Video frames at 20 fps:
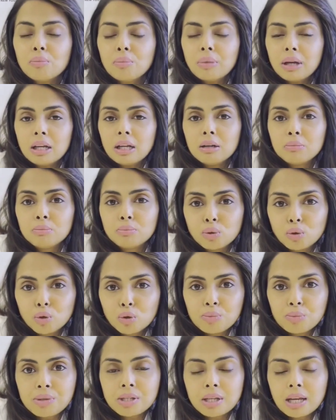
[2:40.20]
or male
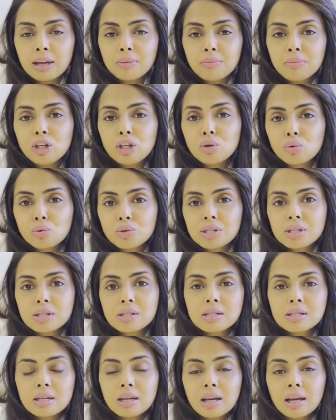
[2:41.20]
boobs can be
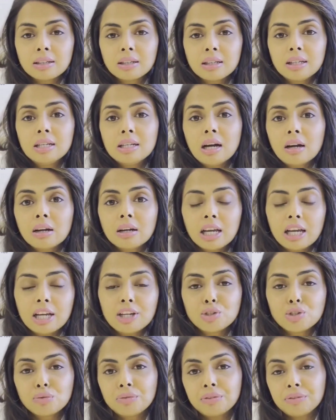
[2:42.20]
noticed at a young
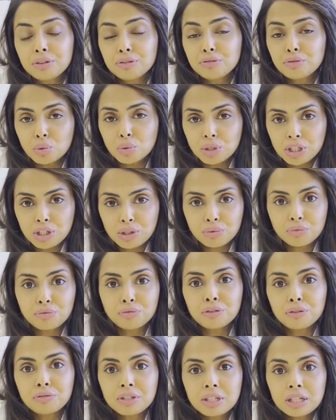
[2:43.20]
age of even 14 to
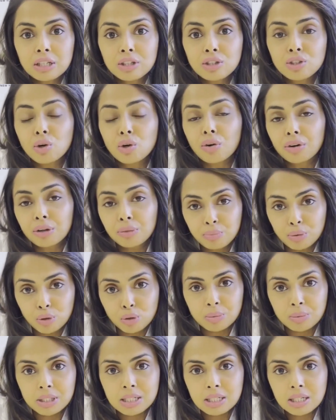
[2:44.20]
15 during
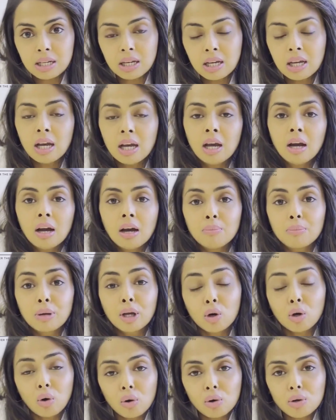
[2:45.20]
puberty
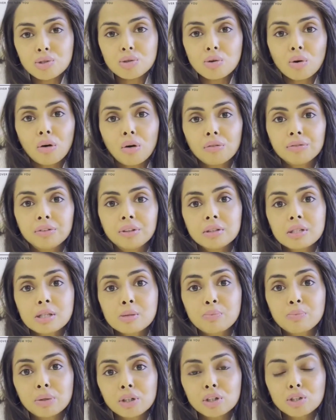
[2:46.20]
because of the
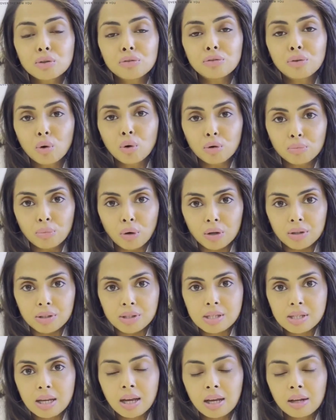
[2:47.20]
spurt of
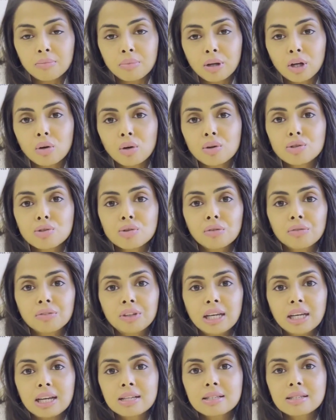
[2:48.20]
hormones and because of
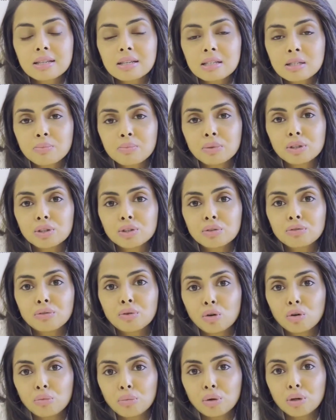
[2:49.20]
the excess spurt of
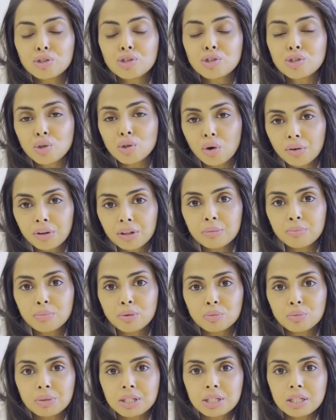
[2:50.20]
hormones during the
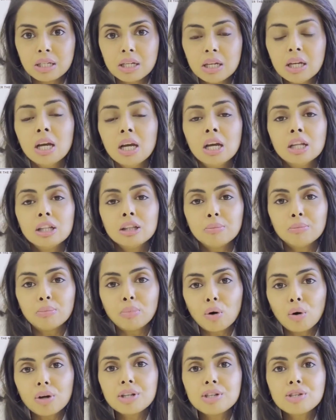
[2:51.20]
puberty, the
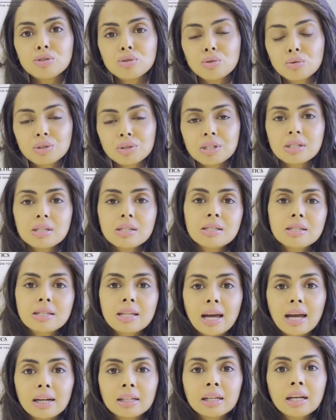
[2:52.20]
boys notice
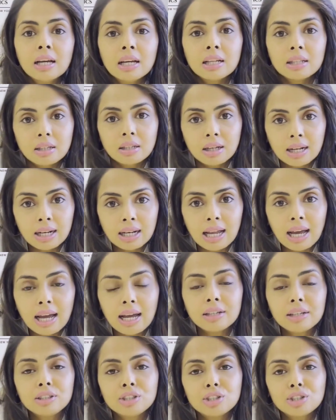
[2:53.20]
that the
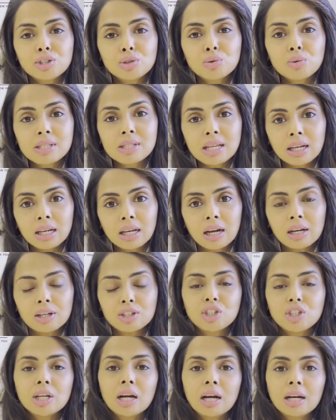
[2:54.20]
gland tissue is
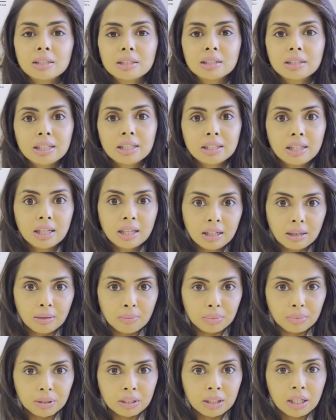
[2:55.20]
enlarging underneath their
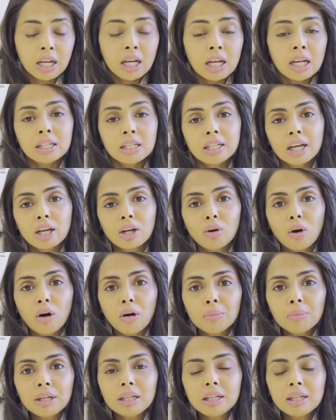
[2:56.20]
nipple. They
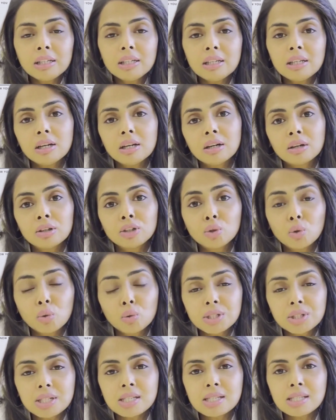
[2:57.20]
commonly uh,
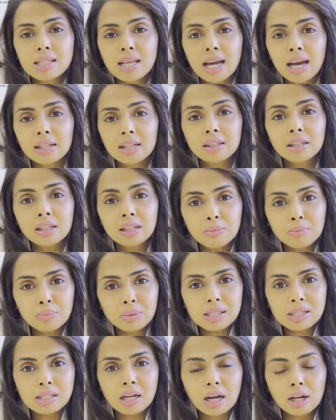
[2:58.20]
notice that the
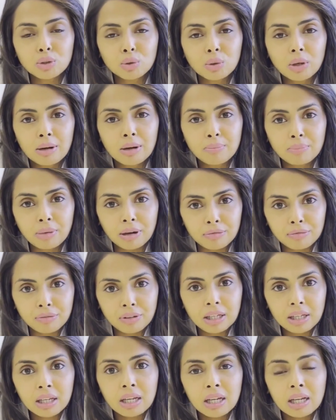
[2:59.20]
nipples start to get
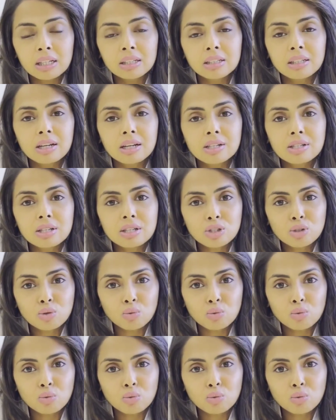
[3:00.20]
puffy, there is a